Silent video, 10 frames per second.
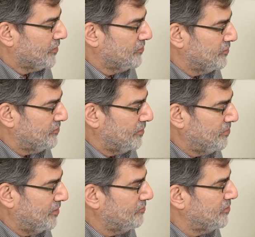Is there
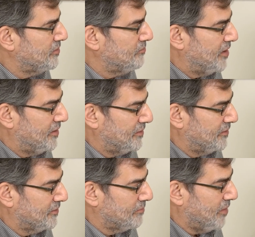something
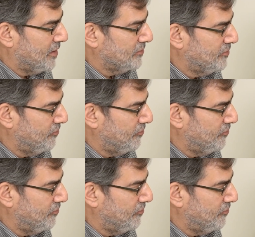Whitmanian about the